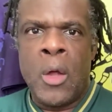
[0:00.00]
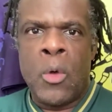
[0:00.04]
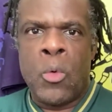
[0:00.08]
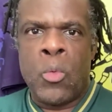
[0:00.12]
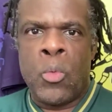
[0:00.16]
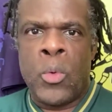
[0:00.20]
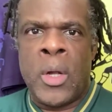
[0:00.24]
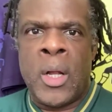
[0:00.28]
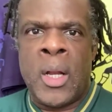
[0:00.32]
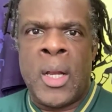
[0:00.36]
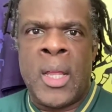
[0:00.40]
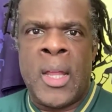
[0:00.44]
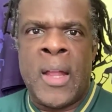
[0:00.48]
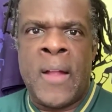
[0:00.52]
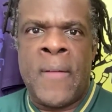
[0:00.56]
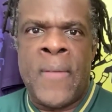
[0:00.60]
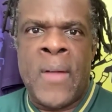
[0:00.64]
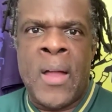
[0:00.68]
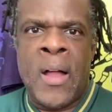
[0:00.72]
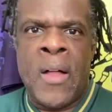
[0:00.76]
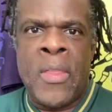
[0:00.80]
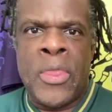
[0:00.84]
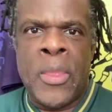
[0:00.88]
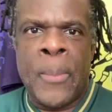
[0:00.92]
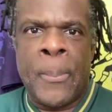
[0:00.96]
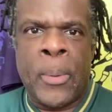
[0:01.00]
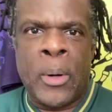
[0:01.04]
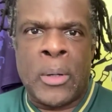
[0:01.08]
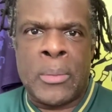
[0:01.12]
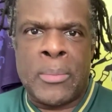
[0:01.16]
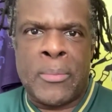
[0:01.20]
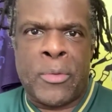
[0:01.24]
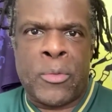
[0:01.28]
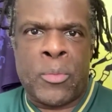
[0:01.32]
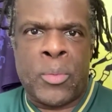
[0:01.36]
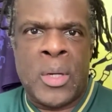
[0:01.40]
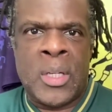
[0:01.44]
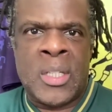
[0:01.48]
really the
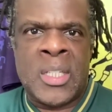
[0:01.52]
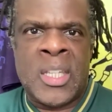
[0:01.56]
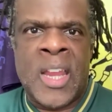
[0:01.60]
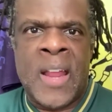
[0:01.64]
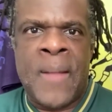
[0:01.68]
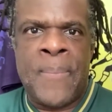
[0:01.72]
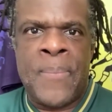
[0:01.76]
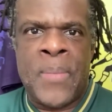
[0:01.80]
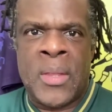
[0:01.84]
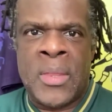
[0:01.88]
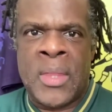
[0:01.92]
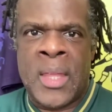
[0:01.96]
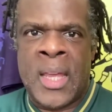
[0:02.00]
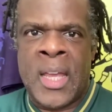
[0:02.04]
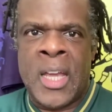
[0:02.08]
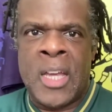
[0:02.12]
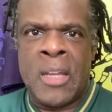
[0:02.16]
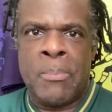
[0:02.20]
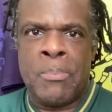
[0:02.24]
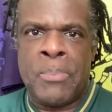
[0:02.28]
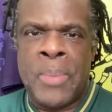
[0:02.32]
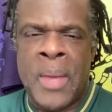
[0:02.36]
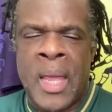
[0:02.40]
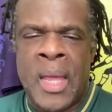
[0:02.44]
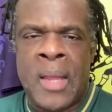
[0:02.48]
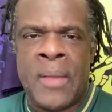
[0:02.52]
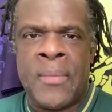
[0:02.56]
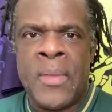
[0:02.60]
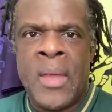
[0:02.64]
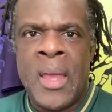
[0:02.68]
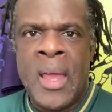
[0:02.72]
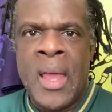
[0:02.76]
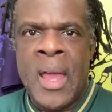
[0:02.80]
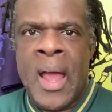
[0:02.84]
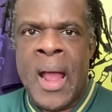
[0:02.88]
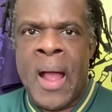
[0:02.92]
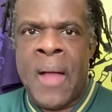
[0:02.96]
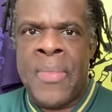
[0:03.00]
bottom three team that they had been
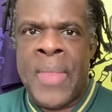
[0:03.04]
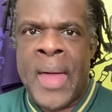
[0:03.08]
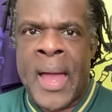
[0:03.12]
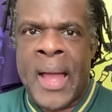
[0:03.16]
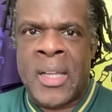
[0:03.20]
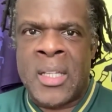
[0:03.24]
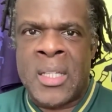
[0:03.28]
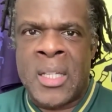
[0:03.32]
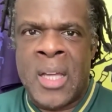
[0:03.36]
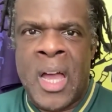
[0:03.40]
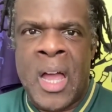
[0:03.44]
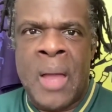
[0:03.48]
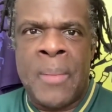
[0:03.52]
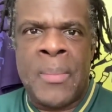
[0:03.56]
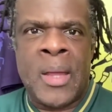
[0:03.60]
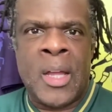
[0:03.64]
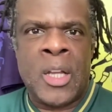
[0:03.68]
at that time.